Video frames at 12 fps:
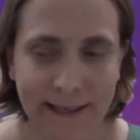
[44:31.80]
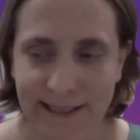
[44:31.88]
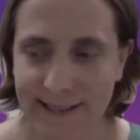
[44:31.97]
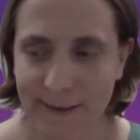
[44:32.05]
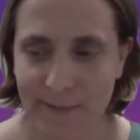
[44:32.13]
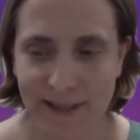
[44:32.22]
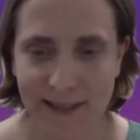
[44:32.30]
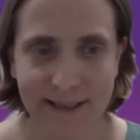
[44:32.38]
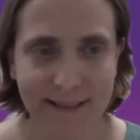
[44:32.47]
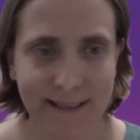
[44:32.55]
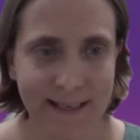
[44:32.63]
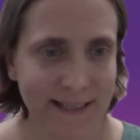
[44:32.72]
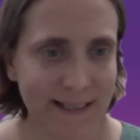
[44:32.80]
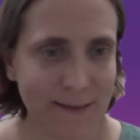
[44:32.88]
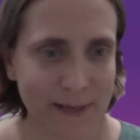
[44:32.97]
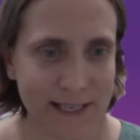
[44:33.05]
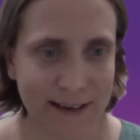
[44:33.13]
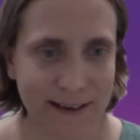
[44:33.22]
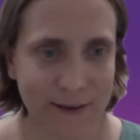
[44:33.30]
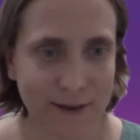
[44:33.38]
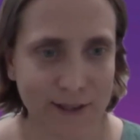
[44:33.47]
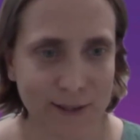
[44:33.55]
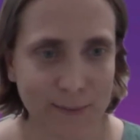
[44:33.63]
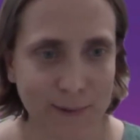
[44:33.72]
And it's something that needs to be done
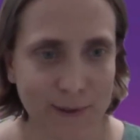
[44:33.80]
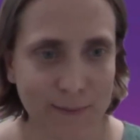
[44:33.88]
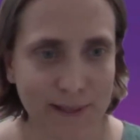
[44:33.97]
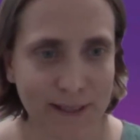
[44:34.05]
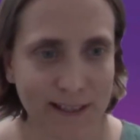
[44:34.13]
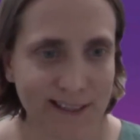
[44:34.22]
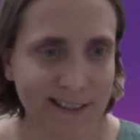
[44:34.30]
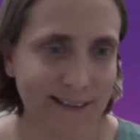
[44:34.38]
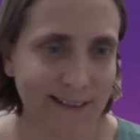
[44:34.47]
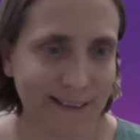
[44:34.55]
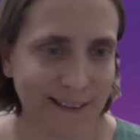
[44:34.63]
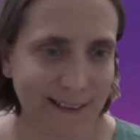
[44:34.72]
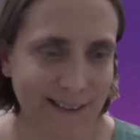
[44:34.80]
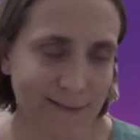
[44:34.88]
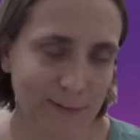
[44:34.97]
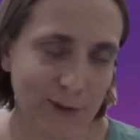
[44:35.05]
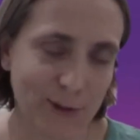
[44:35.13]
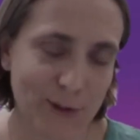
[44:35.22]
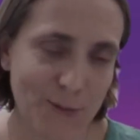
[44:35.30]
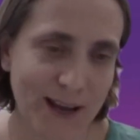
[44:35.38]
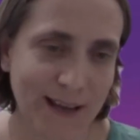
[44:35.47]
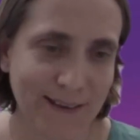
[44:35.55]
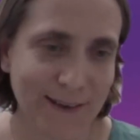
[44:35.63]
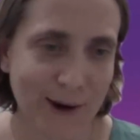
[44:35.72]
across the board because, as I'm sure you're
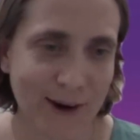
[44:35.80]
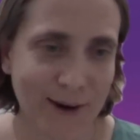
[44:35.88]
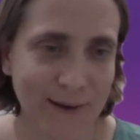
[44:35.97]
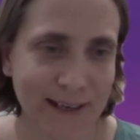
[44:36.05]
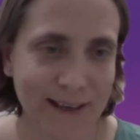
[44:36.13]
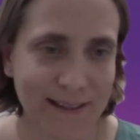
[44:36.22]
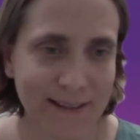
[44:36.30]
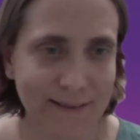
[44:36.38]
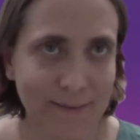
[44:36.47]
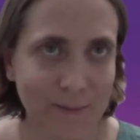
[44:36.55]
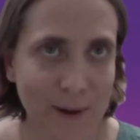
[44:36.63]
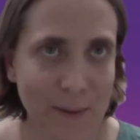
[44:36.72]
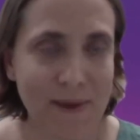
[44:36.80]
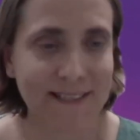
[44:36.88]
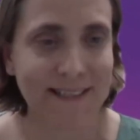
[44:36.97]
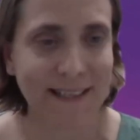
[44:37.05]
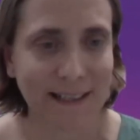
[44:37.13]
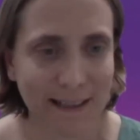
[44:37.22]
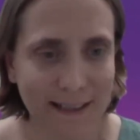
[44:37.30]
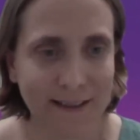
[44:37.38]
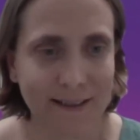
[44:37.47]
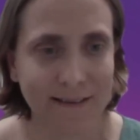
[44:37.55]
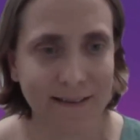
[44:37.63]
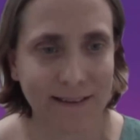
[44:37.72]
aware, not only are we missing
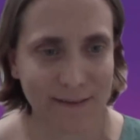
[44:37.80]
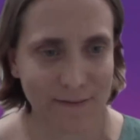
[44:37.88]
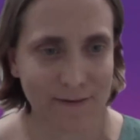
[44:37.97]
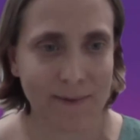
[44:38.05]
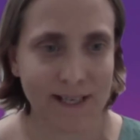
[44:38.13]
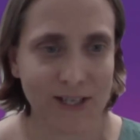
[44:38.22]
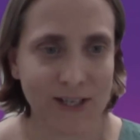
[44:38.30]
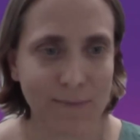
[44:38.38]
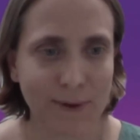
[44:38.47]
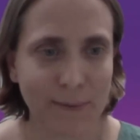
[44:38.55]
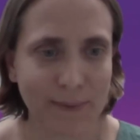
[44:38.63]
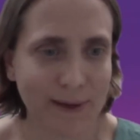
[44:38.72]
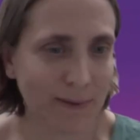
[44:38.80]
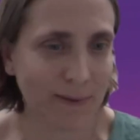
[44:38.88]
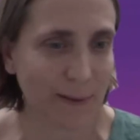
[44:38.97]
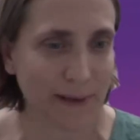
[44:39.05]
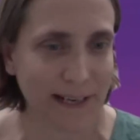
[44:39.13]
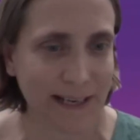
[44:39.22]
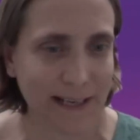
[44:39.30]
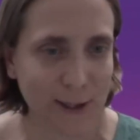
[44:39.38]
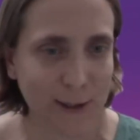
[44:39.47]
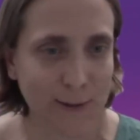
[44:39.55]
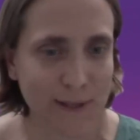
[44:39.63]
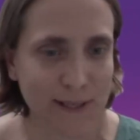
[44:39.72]
clinical information, but people are being
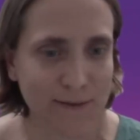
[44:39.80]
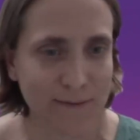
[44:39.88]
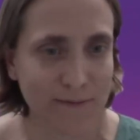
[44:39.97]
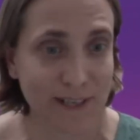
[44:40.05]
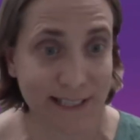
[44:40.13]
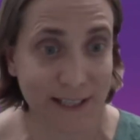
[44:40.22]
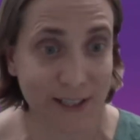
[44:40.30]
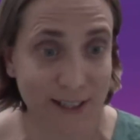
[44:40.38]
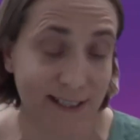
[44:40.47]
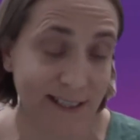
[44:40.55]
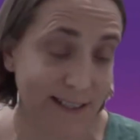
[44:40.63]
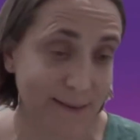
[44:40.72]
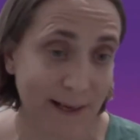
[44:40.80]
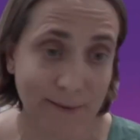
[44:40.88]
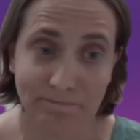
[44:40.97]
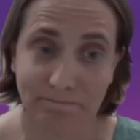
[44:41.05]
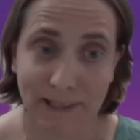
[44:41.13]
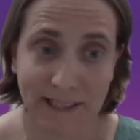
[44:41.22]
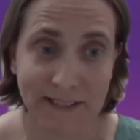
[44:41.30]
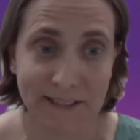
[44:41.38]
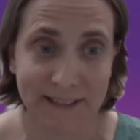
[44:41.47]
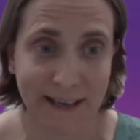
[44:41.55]
excluded from research studies as well. Because